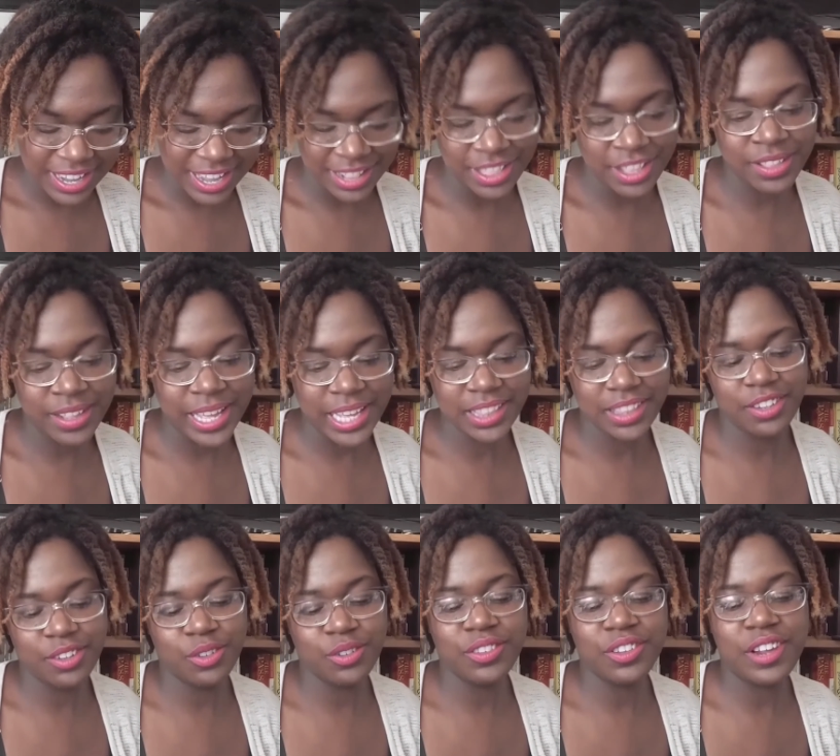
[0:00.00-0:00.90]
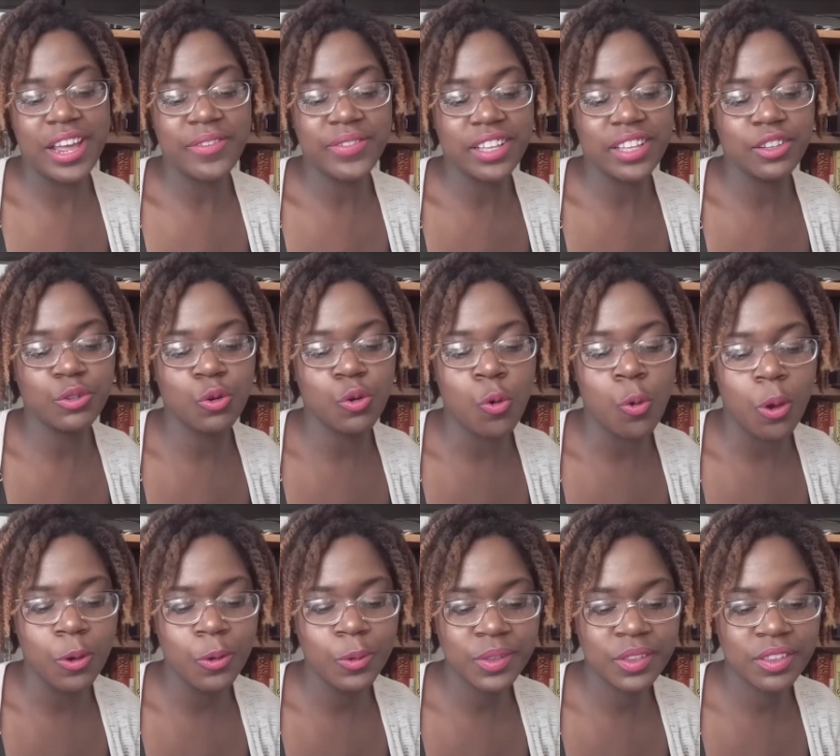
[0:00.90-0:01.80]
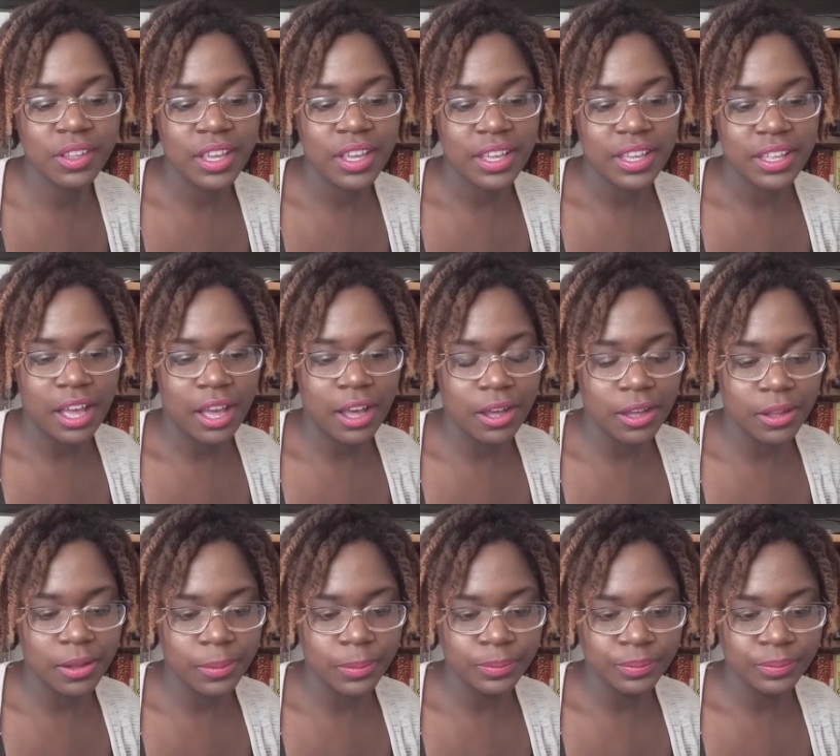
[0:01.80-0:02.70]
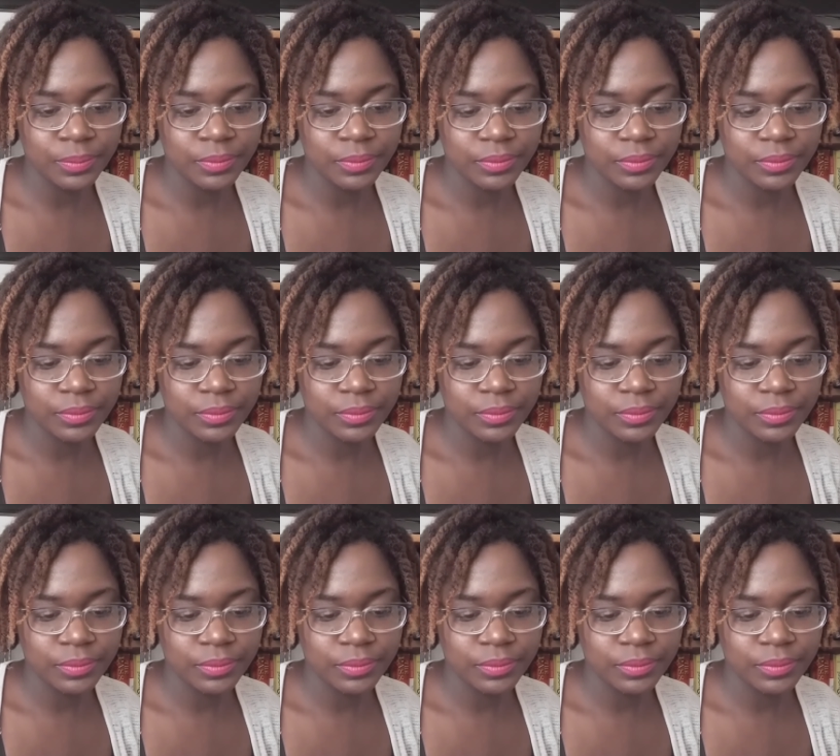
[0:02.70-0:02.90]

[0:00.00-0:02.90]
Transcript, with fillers: and then like the they have like little quotes um